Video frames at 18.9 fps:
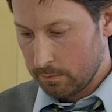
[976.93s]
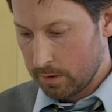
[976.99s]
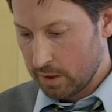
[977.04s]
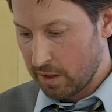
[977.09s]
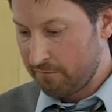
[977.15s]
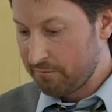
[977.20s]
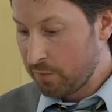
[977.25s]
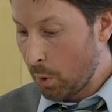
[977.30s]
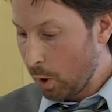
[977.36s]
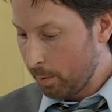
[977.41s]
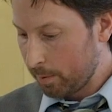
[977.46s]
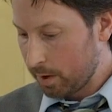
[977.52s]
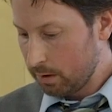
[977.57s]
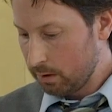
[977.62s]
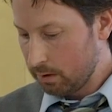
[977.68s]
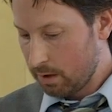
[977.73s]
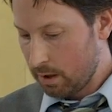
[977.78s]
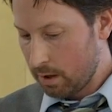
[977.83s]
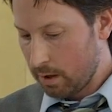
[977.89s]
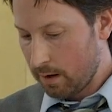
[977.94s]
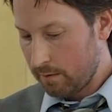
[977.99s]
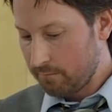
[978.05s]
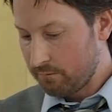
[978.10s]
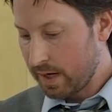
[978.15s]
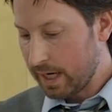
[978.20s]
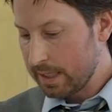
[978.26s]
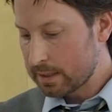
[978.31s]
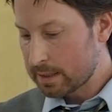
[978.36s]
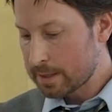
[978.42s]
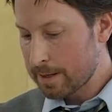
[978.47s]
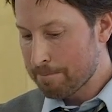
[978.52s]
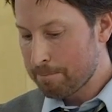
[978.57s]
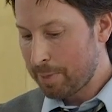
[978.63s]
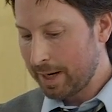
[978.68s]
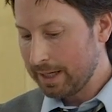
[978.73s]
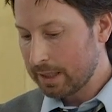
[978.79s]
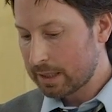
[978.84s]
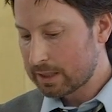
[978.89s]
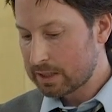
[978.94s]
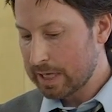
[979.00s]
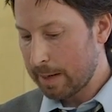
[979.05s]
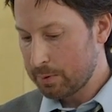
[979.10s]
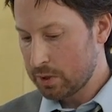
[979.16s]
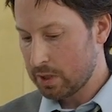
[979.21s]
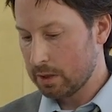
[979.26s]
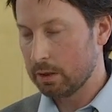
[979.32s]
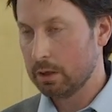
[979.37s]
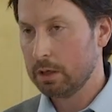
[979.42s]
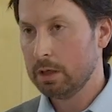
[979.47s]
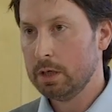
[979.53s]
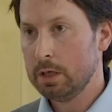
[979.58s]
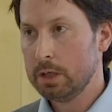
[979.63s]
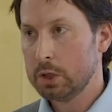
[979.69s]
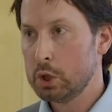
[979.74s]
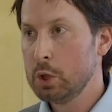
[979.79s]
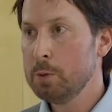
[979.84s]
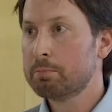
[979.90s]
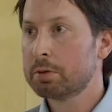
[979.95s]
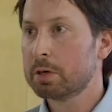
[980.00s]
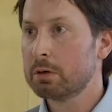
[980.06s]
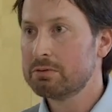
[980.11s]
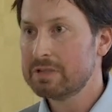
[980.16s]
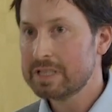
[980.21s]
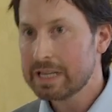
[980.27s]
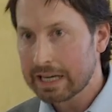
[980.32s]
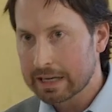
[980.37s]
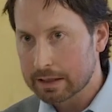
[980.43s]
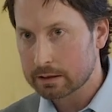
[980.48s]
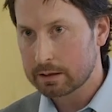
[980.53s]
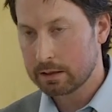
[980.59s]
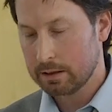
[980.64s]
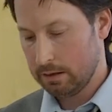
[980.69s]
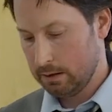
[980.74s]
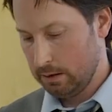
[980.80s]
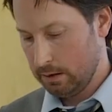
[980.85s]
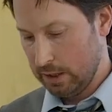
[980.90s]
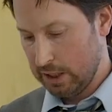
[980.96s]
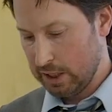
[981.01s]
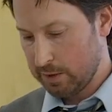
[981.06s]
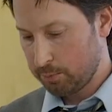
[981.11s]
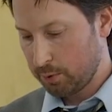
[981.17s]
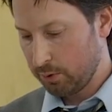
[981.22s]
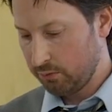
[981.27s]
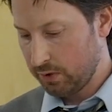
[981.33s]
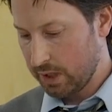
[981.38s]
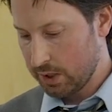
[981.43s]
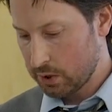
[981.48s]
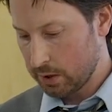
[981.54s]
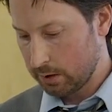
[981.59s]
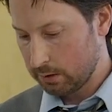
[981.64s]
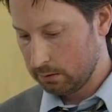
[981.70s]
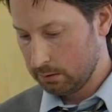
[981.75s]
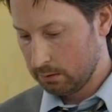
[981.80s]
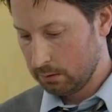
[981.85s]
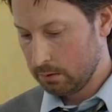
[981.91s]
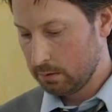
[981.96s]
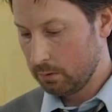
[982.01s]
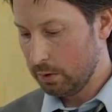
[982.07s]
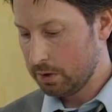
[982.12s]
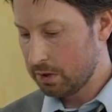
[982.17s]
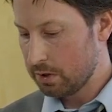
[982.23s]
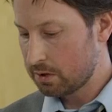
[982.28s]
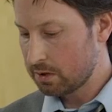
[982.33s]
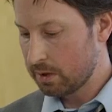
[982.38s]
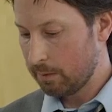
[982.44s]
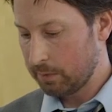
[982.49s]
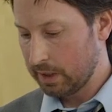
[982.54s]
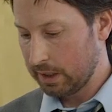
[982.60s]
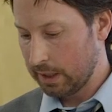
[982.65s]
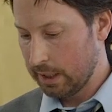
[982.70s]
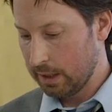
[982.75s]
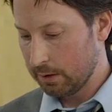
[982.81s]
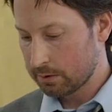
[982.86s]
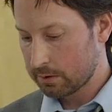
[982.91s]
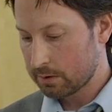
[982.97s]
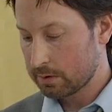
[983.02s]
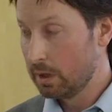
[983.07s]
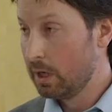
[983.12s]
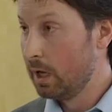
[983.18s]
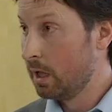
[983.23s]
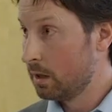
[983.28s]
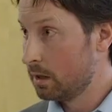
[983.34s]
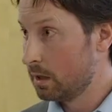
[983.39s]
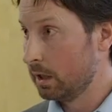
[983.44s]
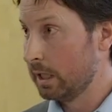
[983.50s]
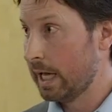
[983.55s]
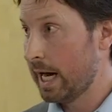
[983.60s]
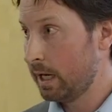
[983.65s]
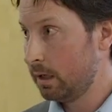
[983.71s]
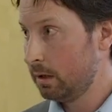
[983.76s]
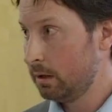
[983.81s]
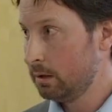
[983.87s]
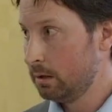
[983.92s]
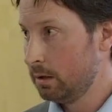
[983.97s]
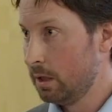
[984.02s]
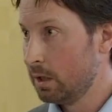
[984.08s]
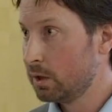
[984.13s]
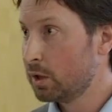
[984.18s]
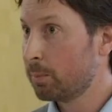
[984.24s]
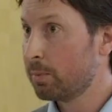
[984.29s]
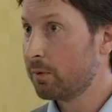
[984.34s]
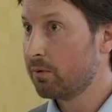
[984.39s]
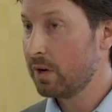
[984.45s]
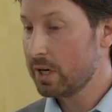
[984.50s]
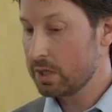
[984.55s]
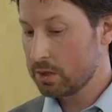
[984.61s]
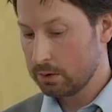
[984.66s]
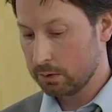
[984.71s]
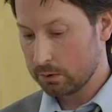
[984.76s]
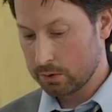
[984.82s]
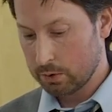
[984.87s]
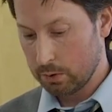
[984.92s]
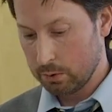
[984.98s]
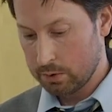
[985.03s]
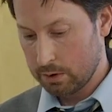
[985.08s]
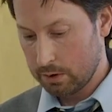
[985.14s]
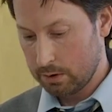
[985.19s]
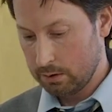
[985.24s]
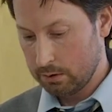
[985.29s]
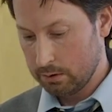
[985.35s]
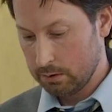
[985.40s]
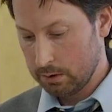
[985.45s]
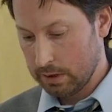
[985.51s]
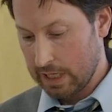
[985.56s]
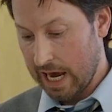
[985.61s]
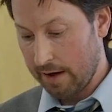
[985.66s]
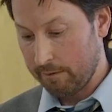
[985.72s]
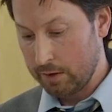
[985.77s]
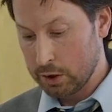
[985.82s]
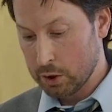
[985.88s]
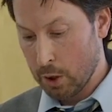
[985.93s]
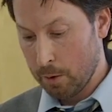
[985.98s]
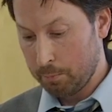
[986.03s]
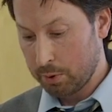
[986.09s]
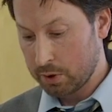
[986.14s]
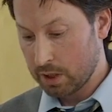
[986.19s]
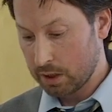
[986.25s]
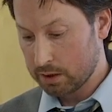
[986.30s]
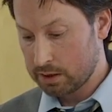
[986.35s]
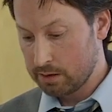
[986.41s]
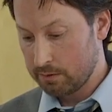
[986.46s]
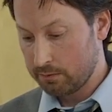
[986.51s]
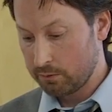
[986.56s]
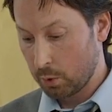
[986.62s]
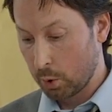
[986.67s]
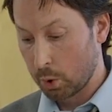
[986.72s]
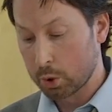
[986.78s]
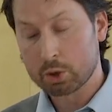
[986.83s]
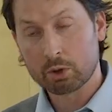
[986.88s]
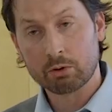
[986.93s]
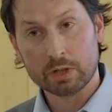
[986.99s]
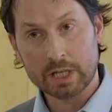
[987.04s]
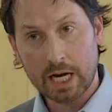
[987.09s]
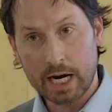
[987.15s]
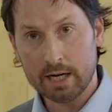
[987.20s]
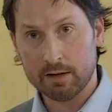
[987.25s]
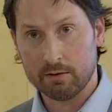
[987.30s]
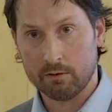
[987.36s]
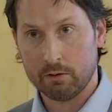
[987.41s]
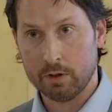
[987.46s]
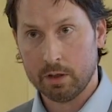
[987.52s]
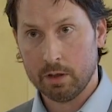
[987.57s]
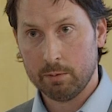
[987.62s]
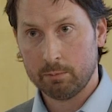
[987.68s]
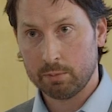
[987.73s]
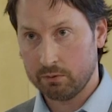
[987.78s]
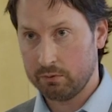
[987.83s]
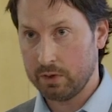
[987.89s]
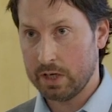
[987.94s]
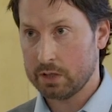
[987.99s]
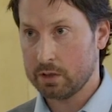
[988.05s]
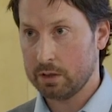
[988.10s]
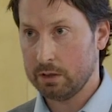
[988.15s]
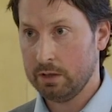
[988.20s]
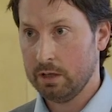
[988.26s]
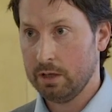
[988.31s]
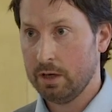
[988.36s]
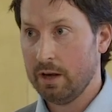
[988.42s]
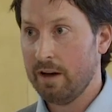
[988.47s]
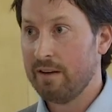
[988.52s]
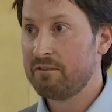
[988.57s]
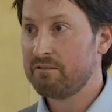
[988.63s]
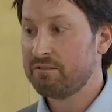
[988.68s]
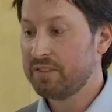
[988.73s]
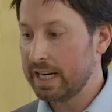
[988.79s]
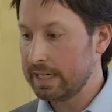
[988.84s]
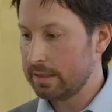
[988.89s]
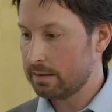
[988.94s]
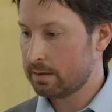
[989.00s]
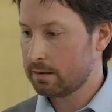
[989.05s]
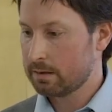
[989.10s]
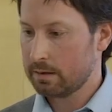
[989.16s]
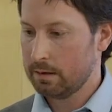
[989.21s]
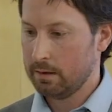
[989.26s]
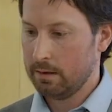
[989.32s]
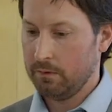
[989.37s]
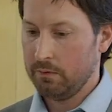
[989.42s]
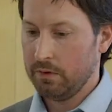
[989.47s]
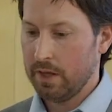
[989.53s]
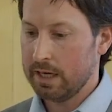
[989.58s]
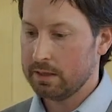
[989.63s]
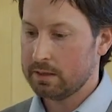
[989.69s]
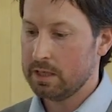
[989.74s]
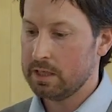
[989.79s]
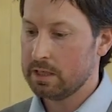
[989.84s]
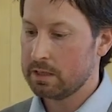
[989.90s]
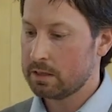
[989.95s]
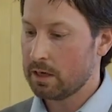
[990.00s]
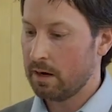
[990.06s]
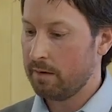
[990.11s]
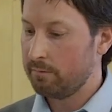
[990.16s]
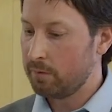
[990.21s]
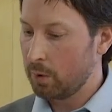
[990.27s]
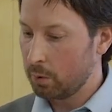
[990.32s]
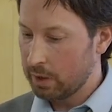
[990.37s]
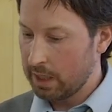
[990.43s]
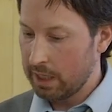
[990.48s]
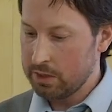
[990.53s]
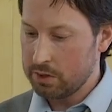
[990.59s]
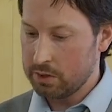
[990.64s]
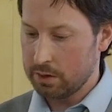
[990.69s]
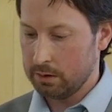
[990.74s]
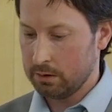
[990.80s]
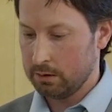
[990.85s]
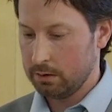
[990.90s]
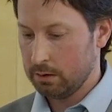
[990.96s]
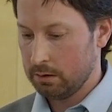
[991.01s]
The former fights by exception to protect his profession, which is something else. The latter, the professional soldier, having no productive or creative profession, fights as his vocation.